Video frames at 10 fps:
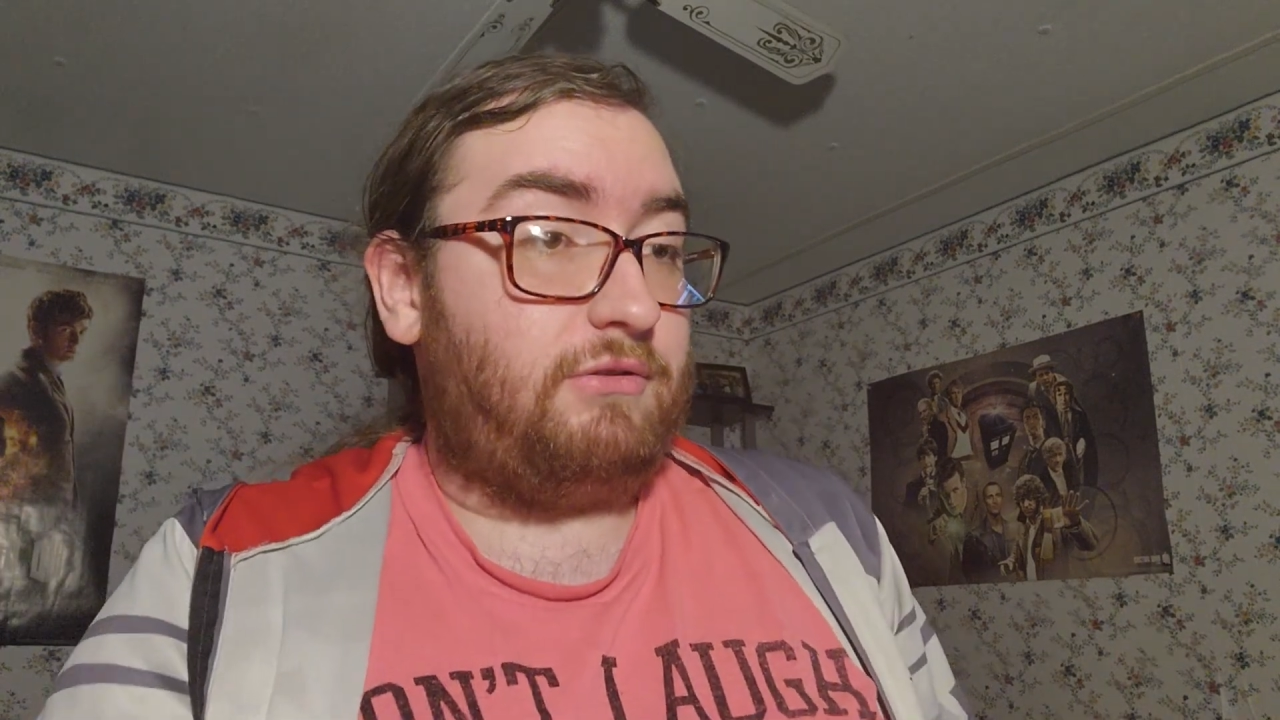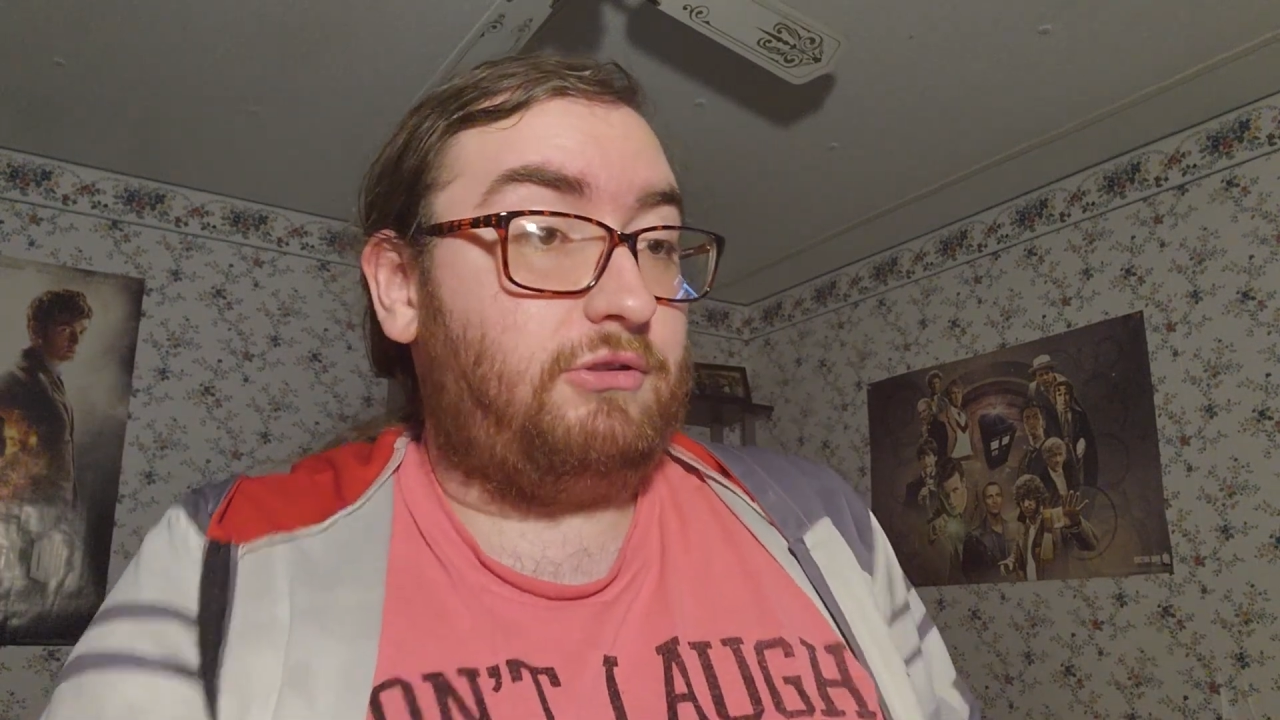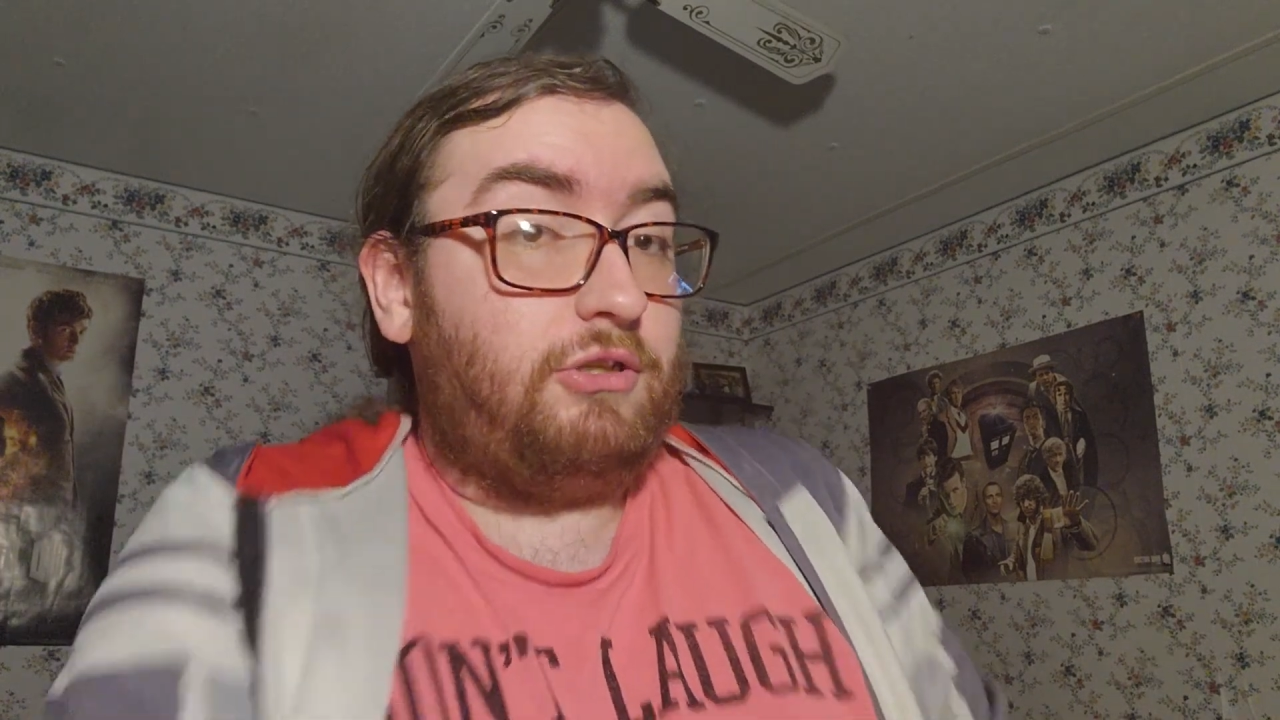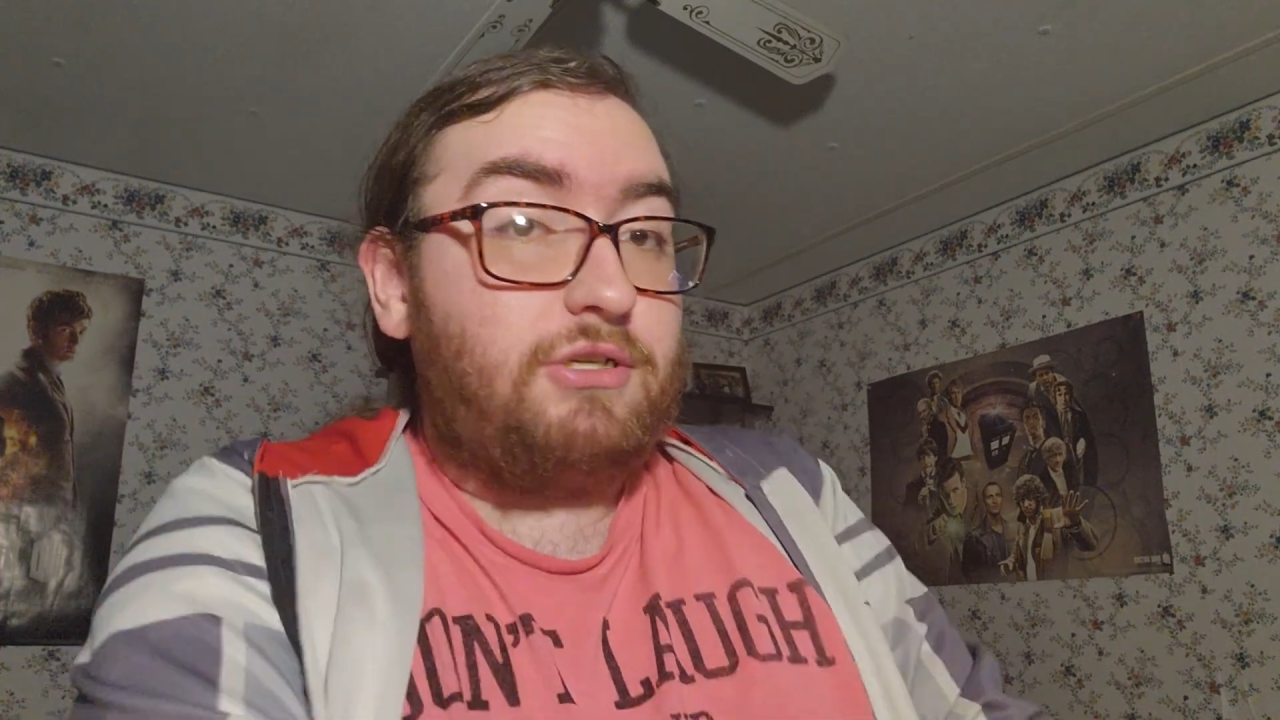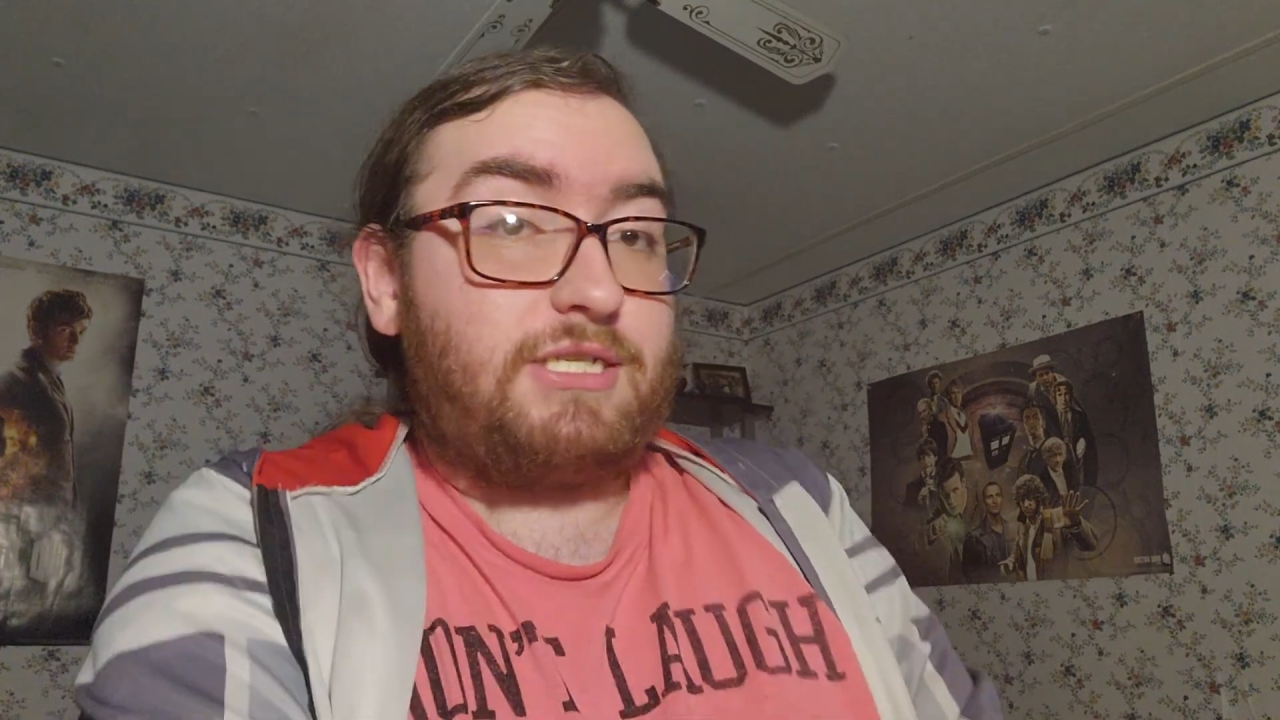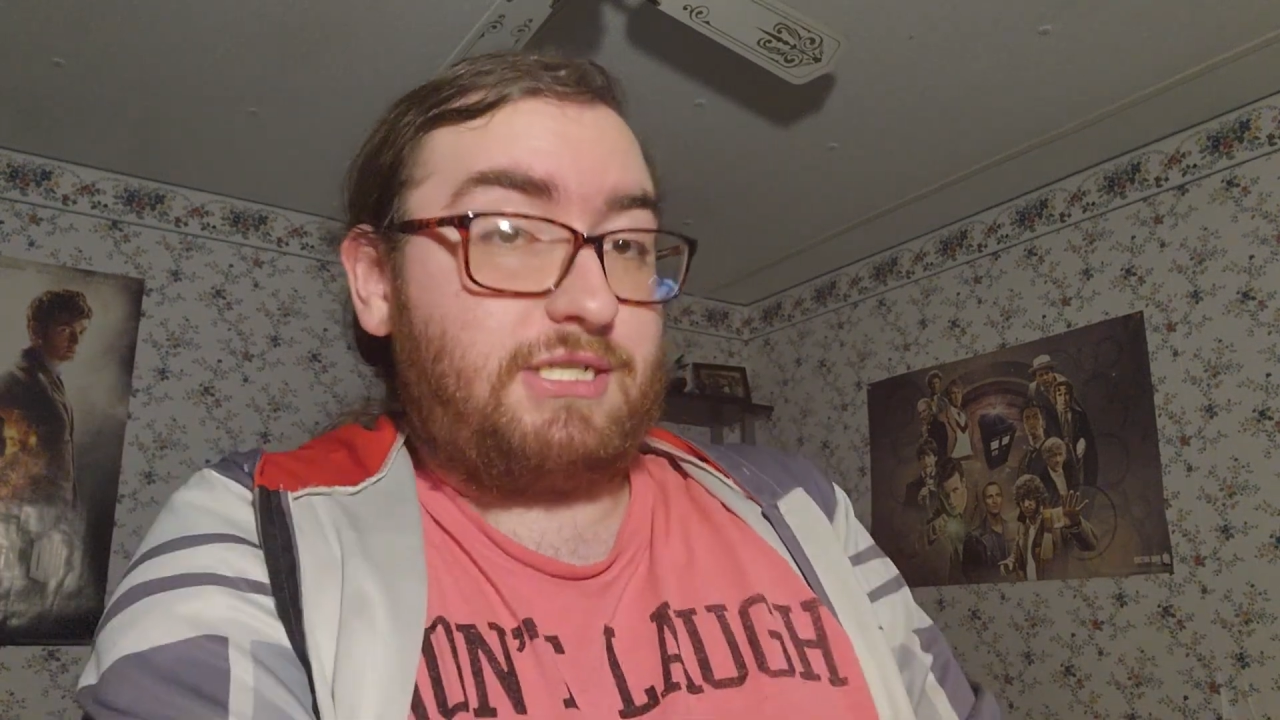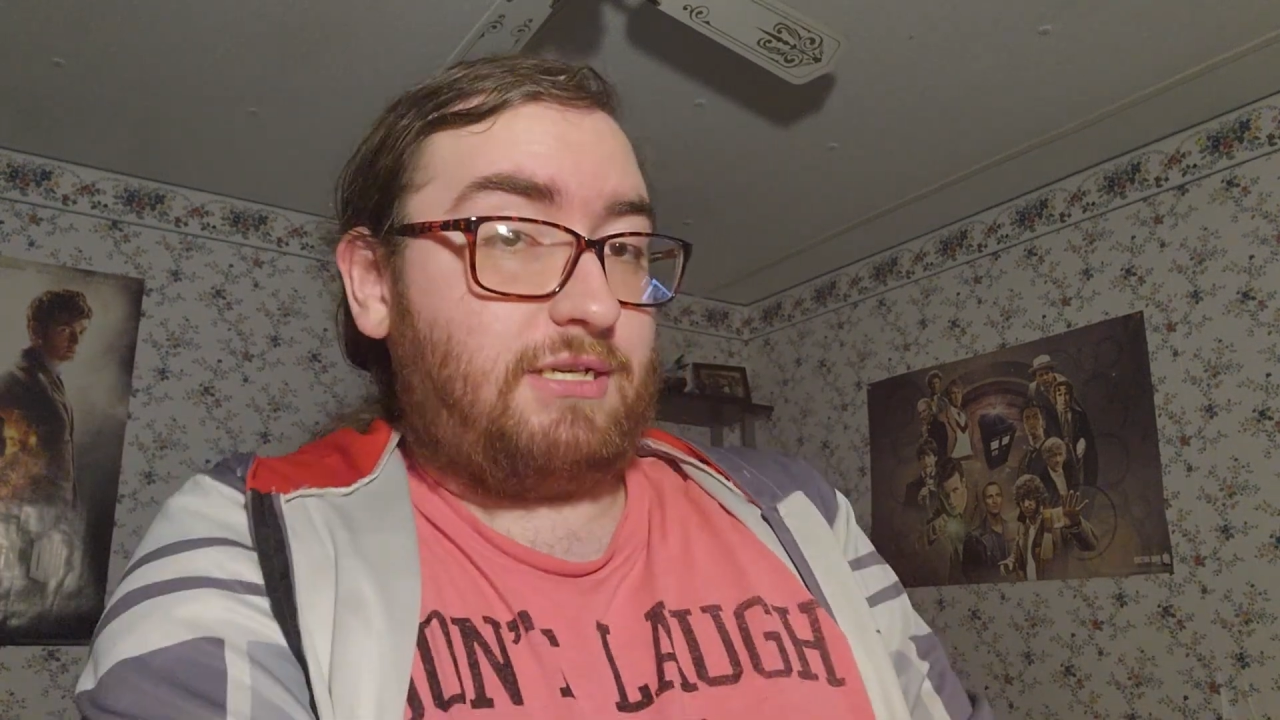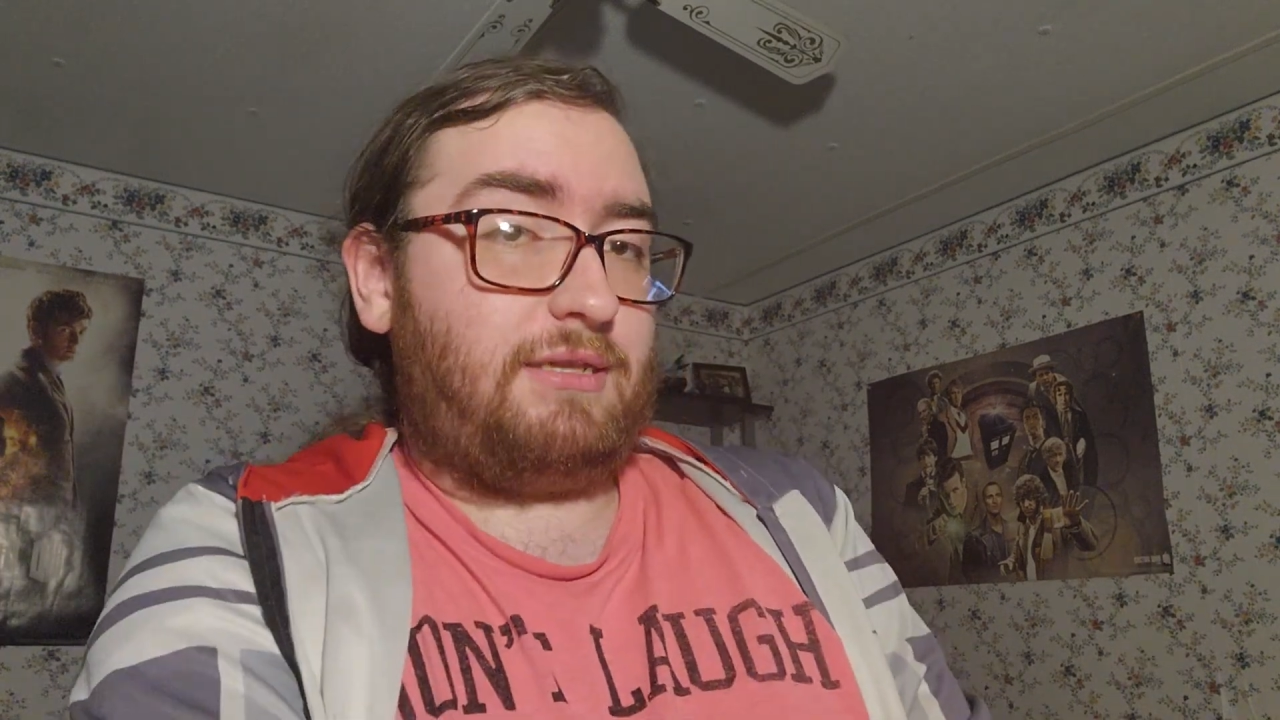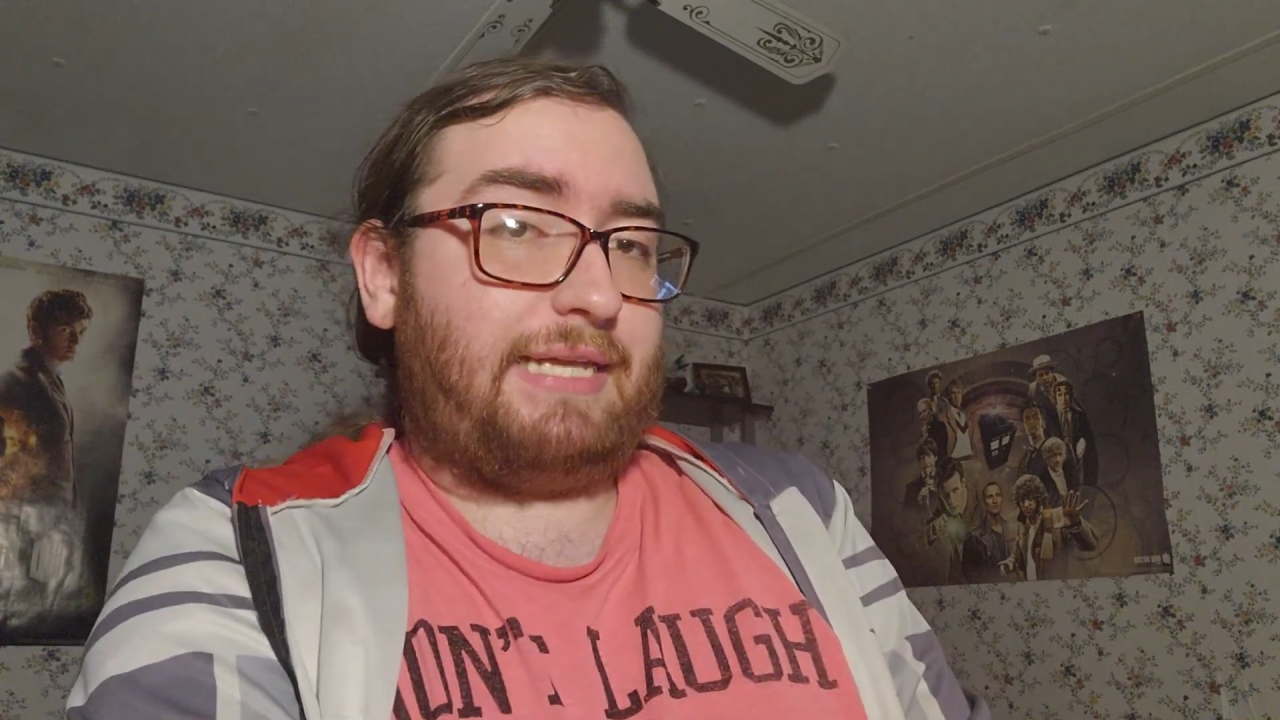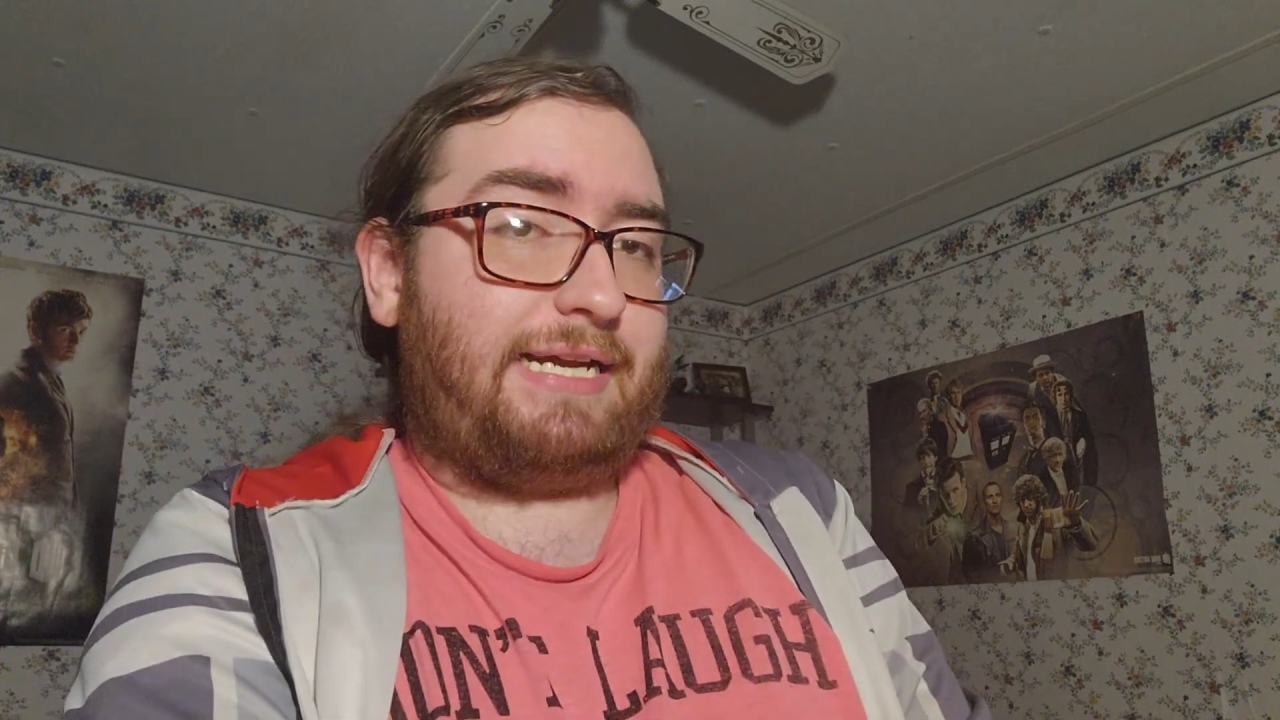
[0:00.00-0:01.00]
looks like